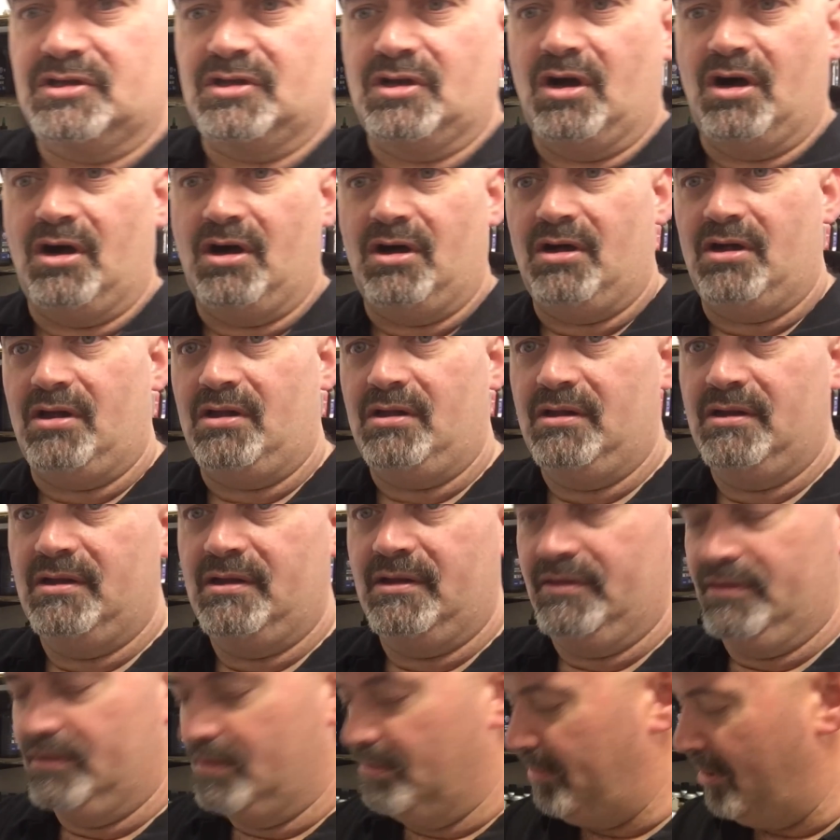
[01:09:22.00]

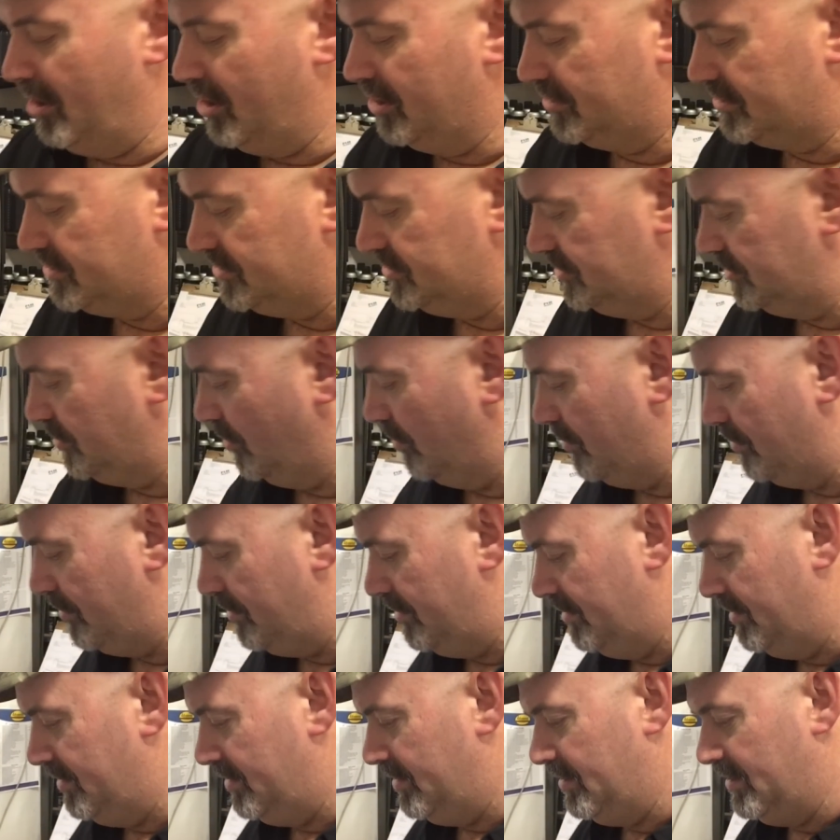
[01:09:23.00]
call the parts
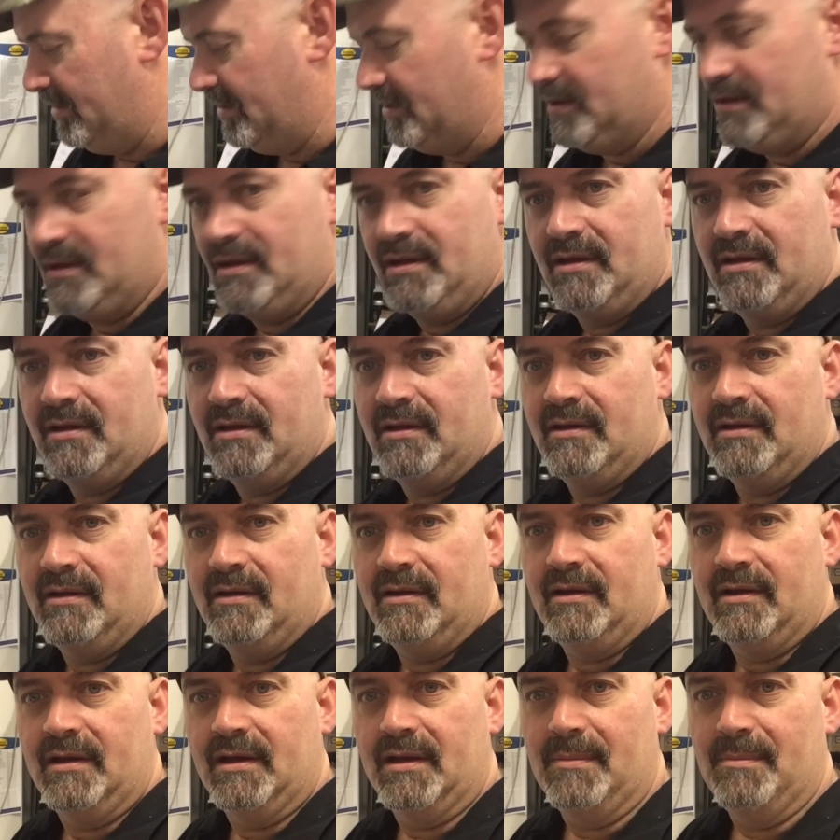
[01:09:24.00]
store
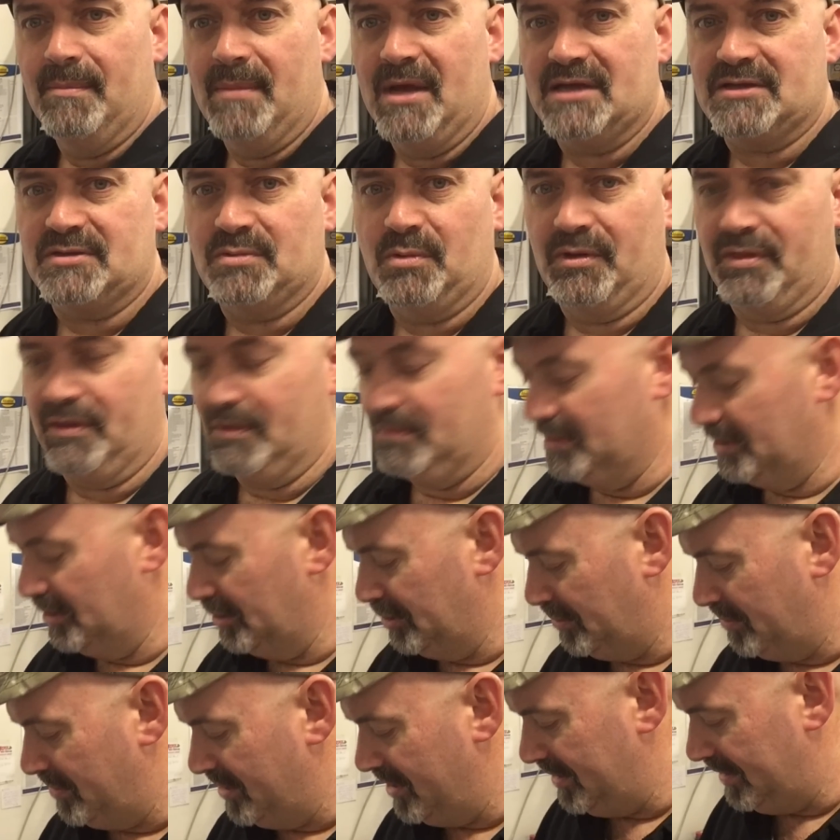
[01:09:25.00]
and mess with them a
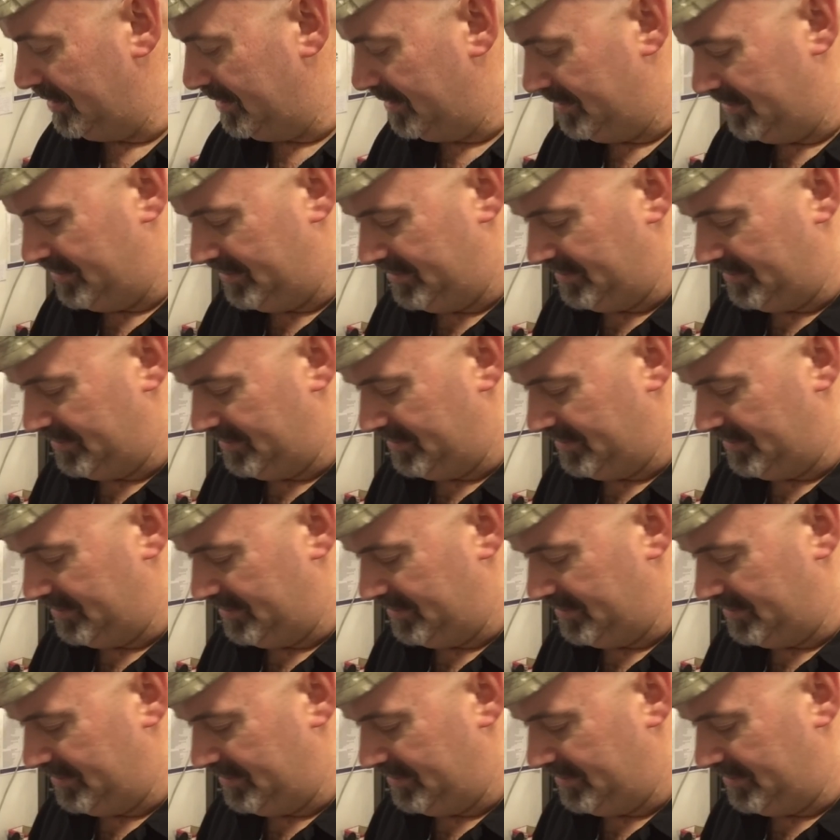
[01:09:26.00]
little bit.